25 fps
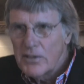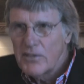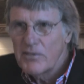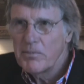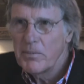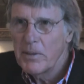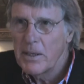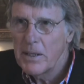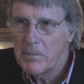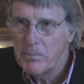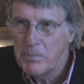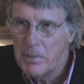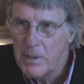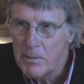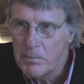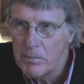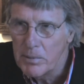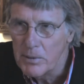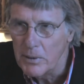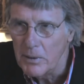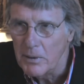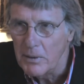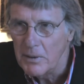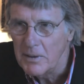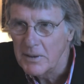of my
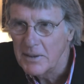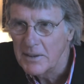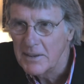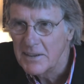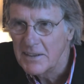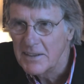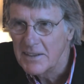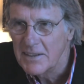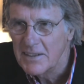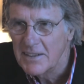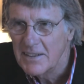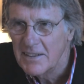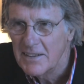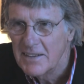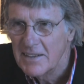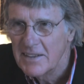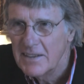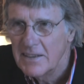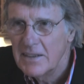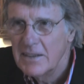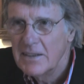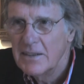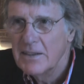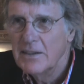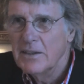people.
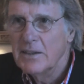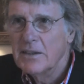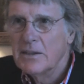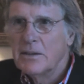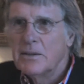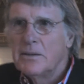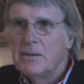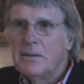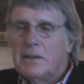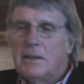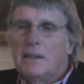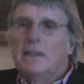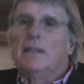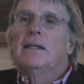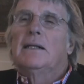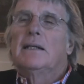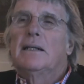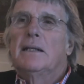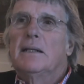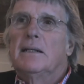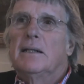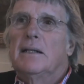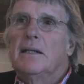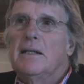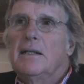You know?
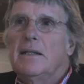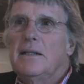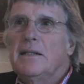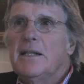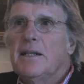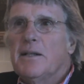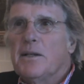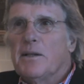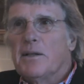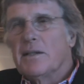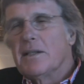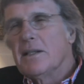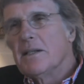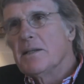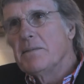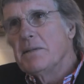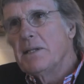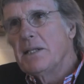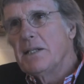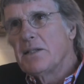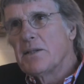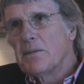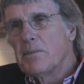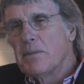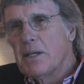Now,
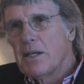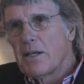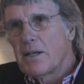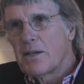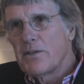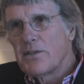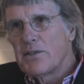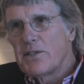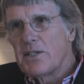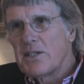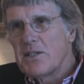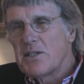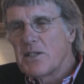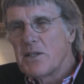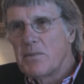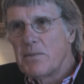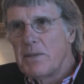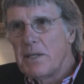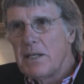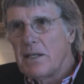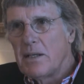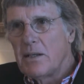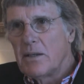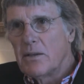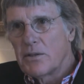in democracies,
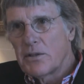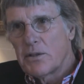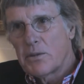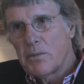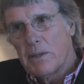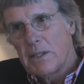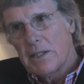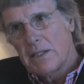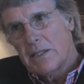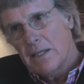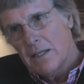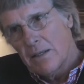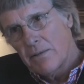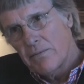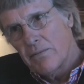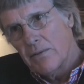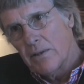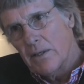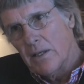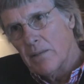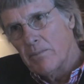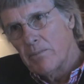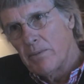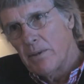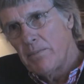nobody goes quite that
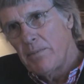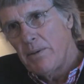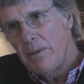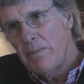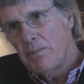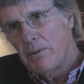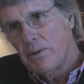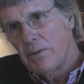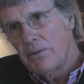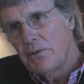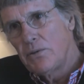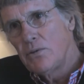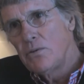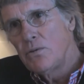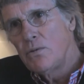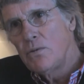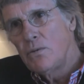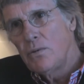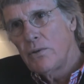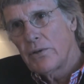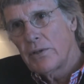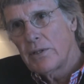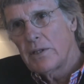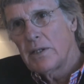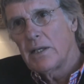far. But people
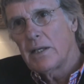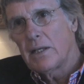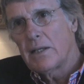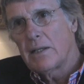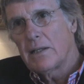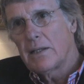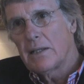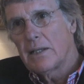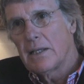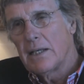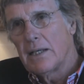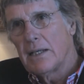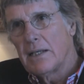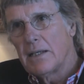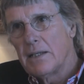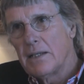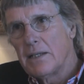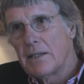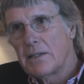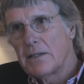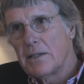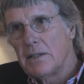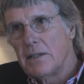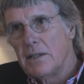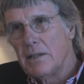do think that
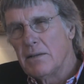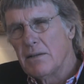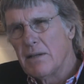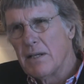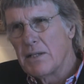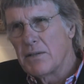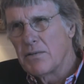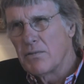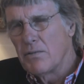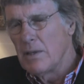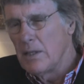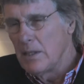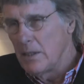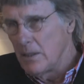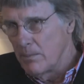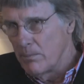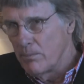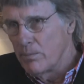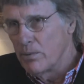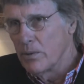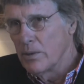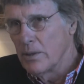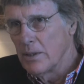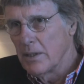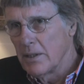it's really
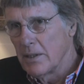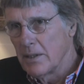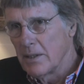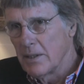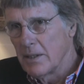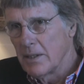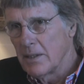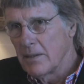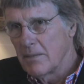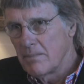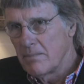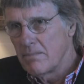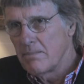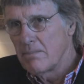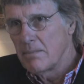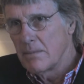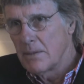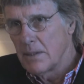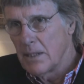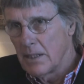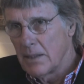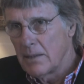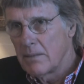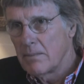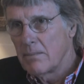important
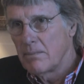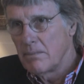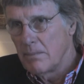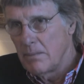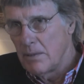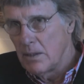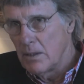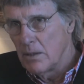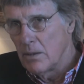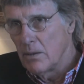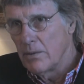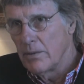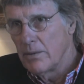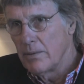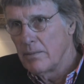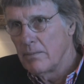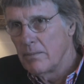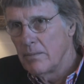that you know,